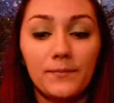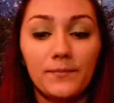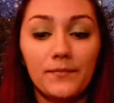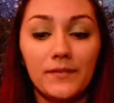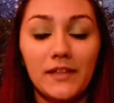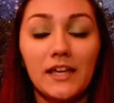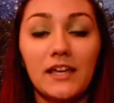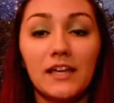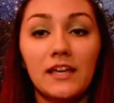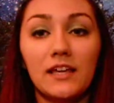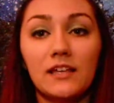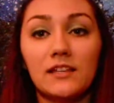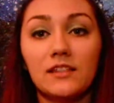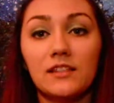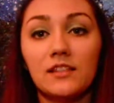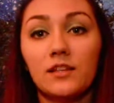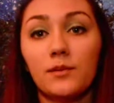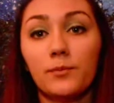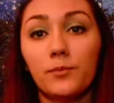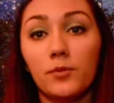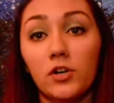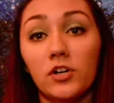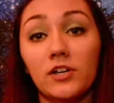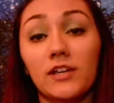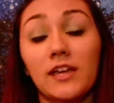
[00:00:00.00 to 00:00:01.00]
in the
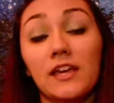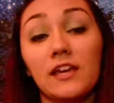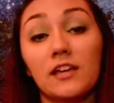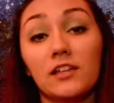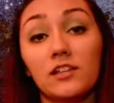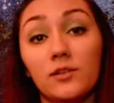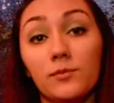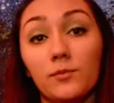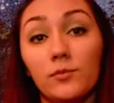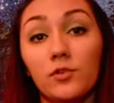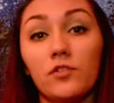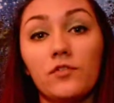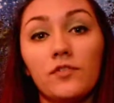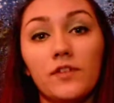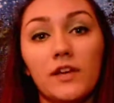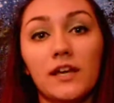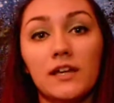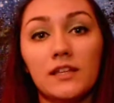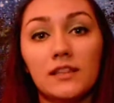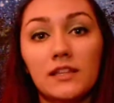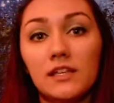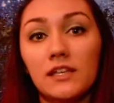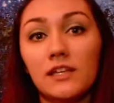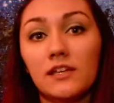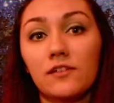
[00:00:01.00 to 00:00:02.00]
book and the movie, I
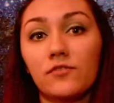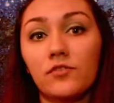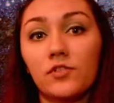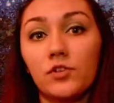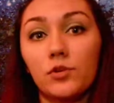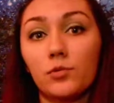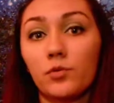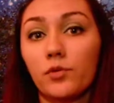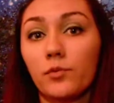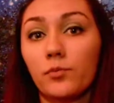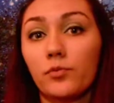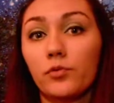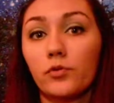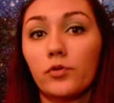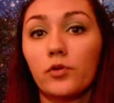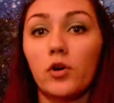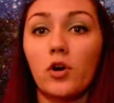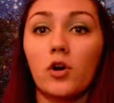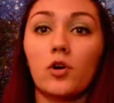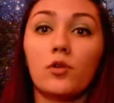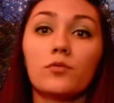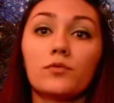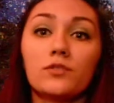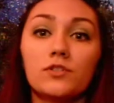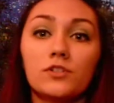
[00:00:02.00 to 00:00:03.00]
think if you were
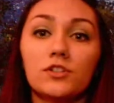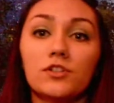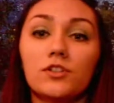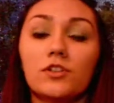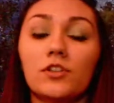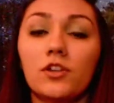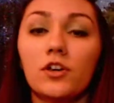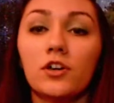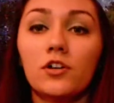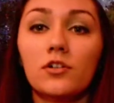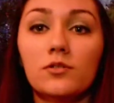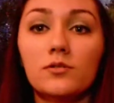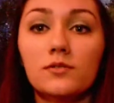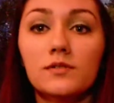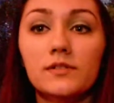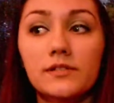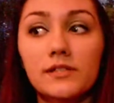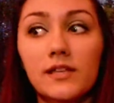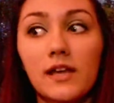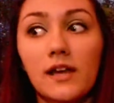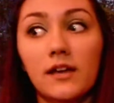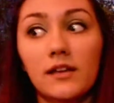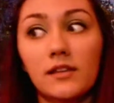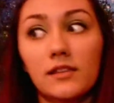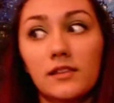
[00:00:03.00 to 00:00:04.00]
prone to those,
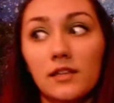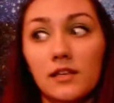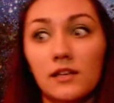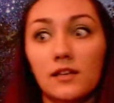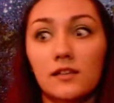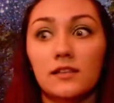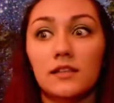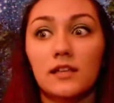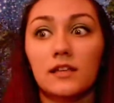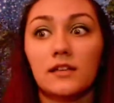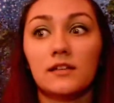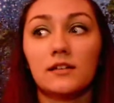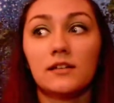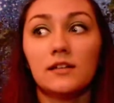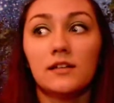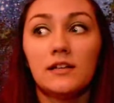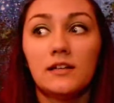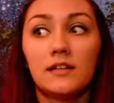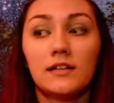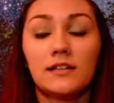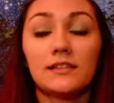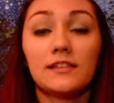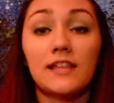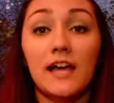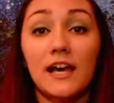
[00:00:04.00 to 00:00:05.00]
I think that
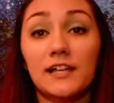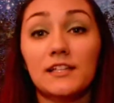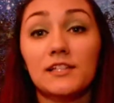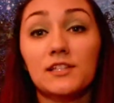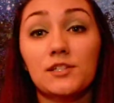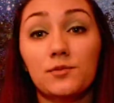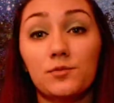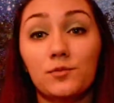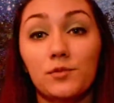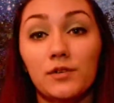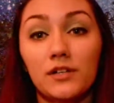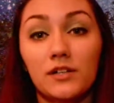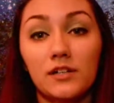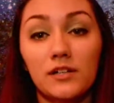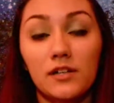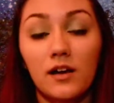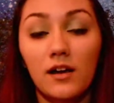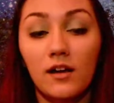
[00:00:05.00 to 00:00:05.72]
that's what